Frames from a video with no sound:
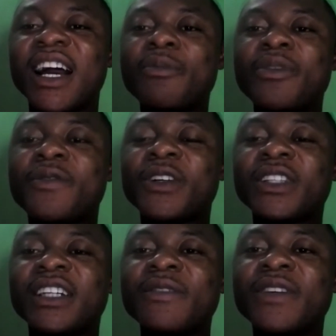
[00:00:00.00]
Happy
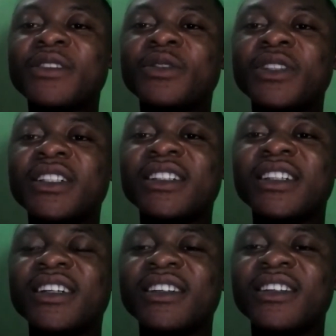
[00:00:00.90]
4th anniversary.
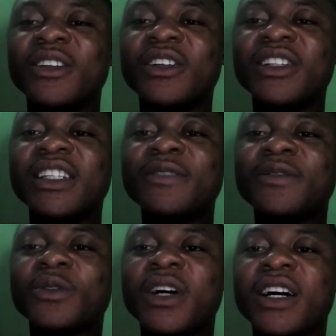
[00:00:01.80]
Long
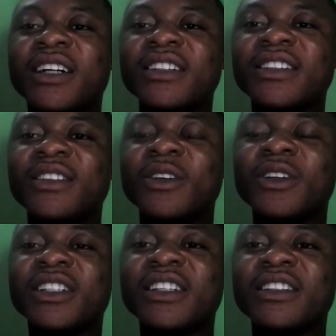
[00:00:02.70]
live SWAL.
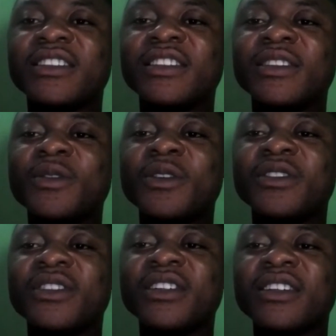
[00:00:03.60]
Long live the CEO.